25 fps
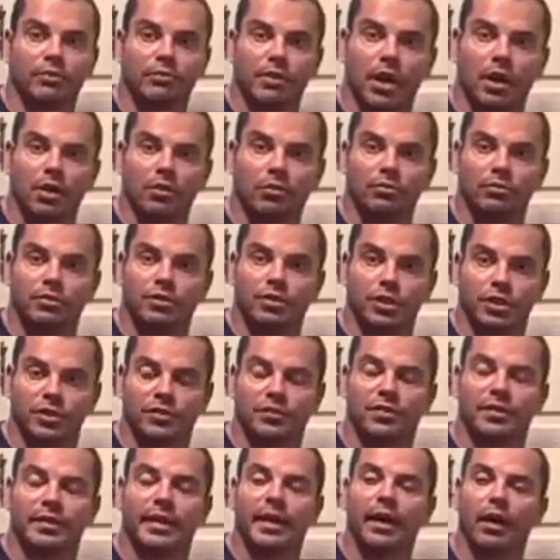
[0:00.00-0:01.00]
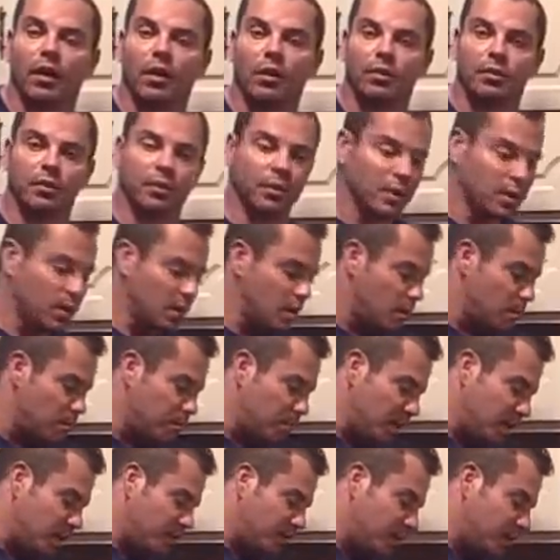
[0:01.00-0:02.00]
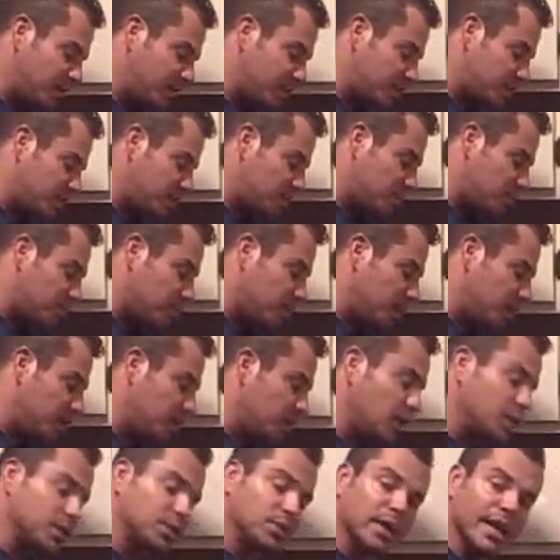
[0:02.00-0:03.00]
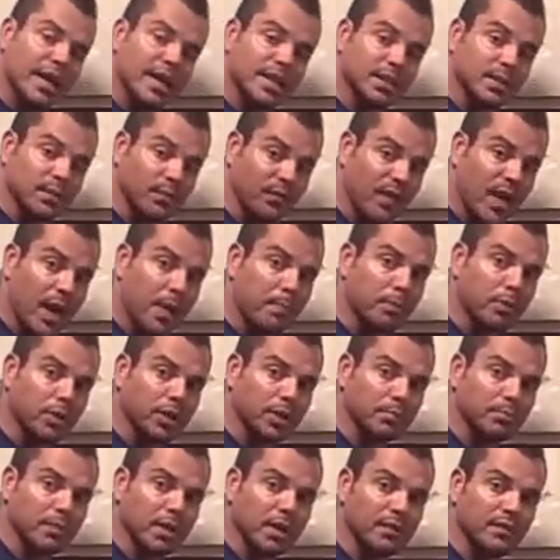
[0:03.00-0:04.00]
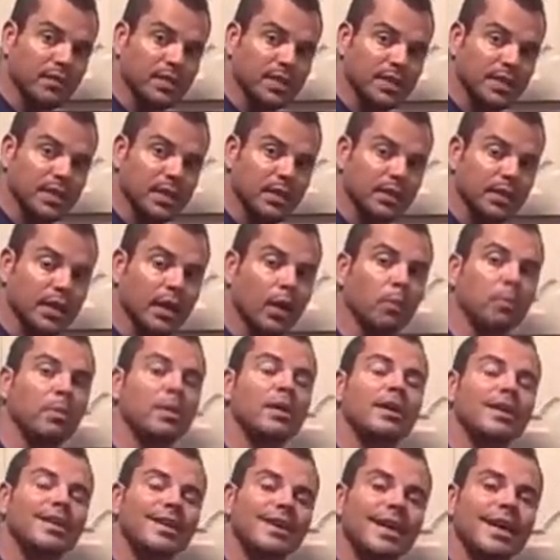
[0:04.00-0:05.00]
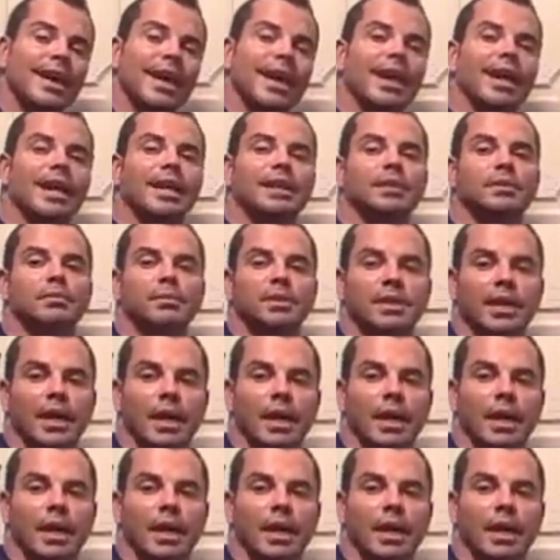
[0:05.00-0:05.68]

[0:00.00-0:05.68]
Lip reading: year round just for the health benefits, but it also has some fat burning benefits there to help aid the